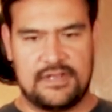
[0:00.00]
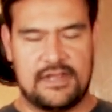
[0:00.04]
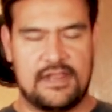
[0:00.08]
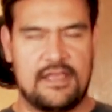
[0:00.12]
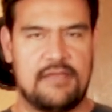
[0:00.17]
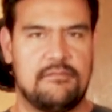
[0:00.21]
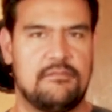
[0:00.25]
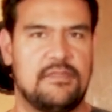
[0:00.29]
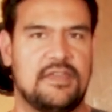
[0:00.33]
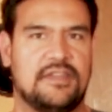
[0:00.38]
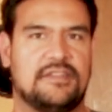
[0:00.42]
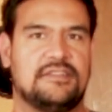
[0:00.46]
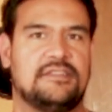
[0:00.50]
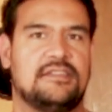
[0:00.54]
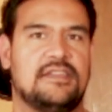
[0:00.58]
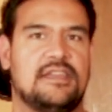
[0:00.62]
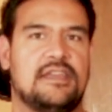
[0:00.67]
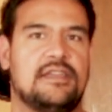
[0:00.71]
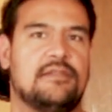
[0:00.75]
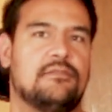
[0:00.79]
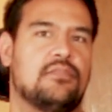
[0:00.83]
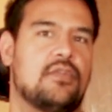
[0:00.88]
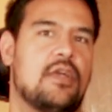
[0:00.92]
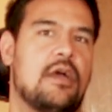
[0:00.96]
and I mixed
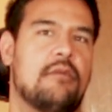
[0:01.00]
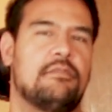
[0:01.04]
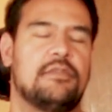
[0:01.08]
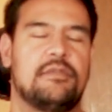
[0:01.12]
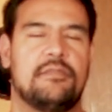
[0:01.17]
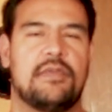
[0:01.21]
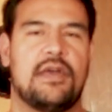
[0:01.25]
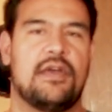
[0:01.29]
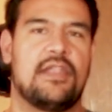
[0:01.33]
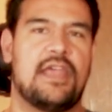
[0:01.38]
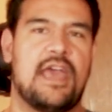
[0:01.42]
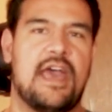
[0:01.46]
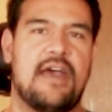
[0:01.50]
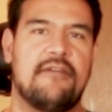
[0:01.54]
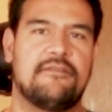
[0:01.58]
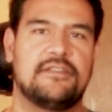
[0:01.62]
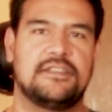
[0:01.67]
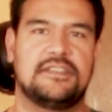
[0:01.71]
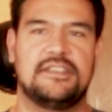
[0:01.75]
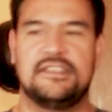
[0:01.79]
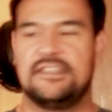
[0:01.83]
in probably about half a